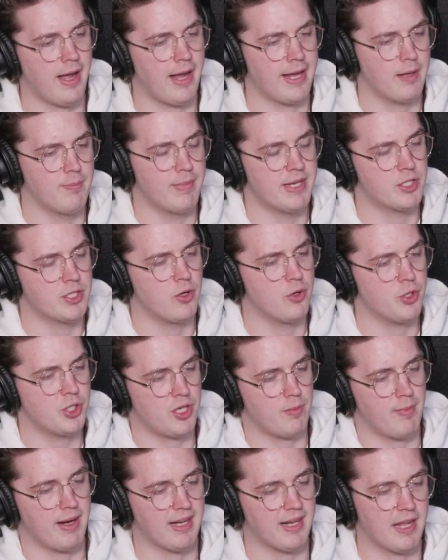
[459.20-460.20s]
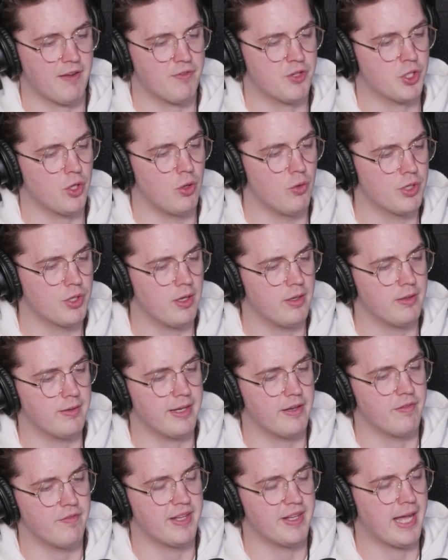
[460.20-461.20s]
I can be touched on my left shoulder
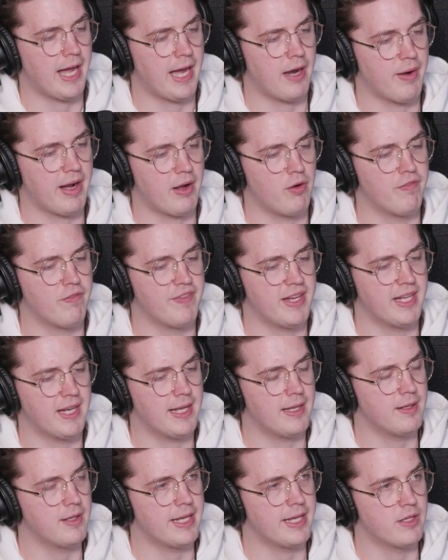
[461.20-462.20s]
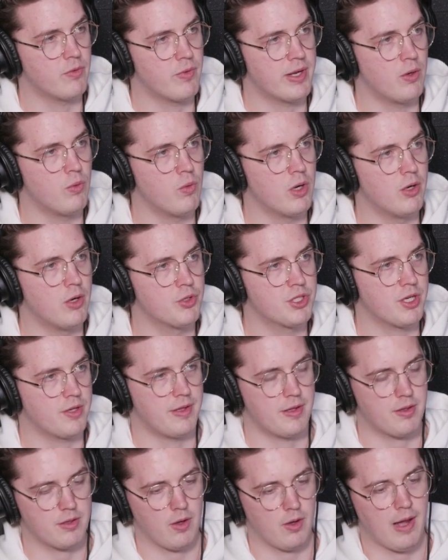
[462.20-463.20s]
in VR and I'll feel it in the real world
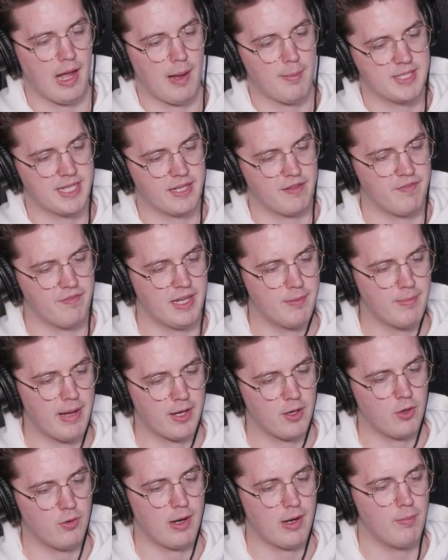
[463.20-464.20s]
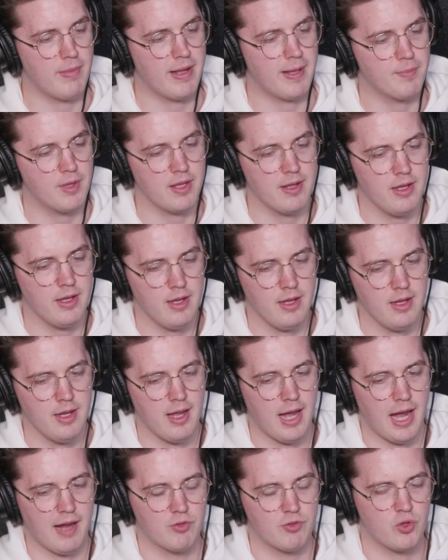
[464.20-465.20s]
because it's got haptic feedback around me.
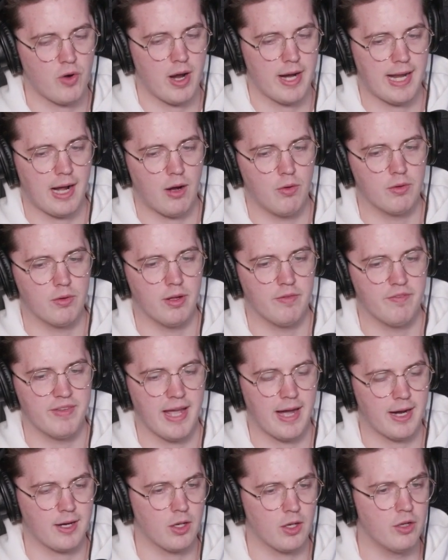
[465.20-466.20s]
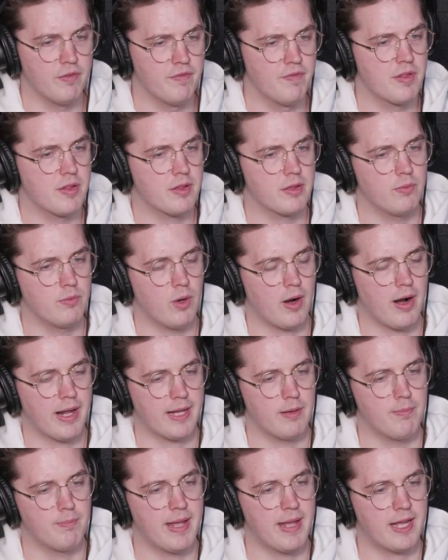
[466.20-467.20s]
I've tried out VR gloves where I
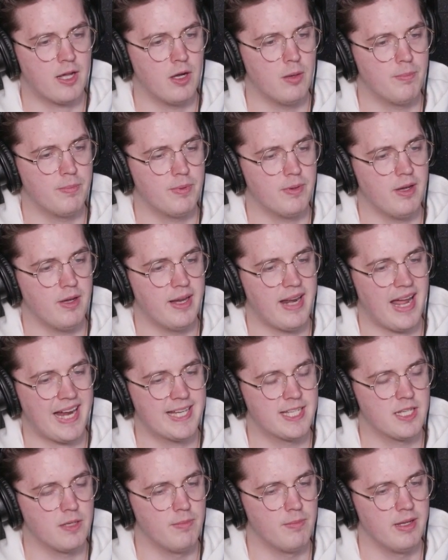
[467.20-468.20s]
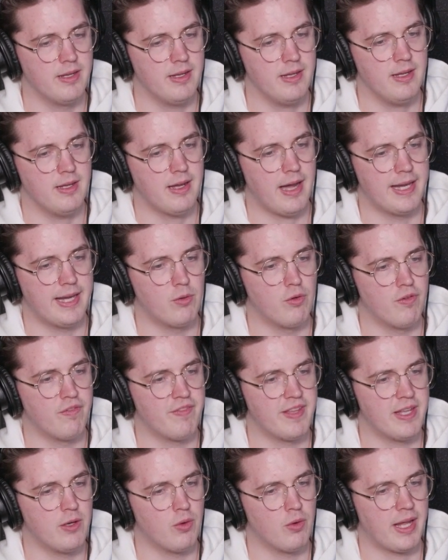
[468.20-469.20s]
can pick up an item and it will
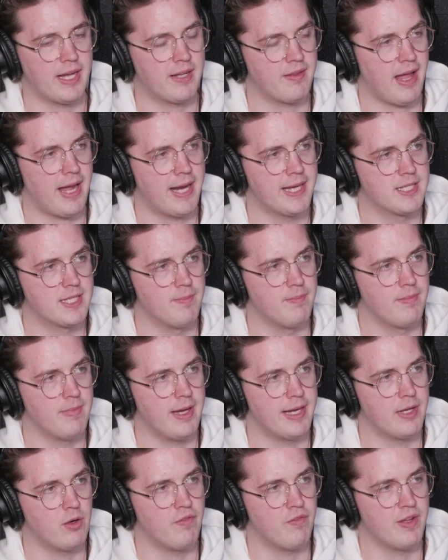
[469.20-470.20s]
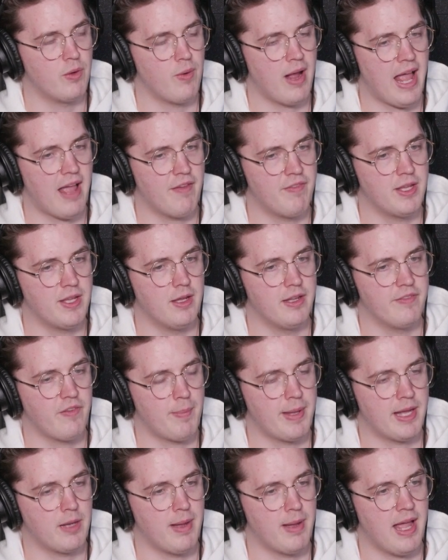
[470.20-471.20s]
feel like that item, and it will feel heavier if I
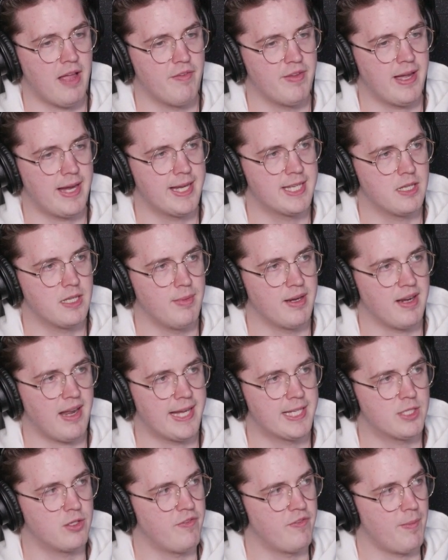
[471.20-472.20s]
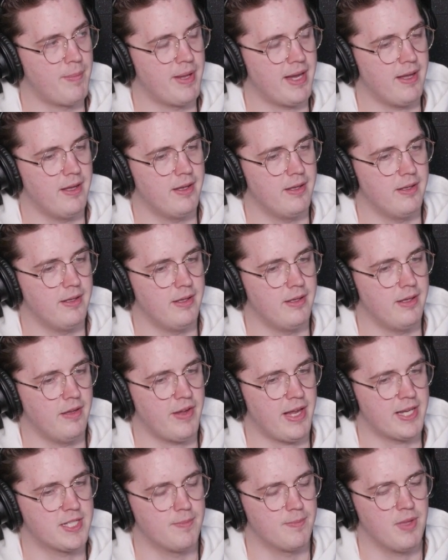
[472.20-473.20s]
pick up a heavy item and lighter if I pick a
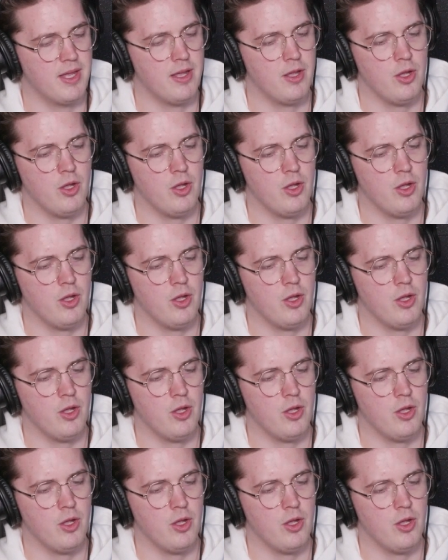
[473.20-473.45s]
heavy item.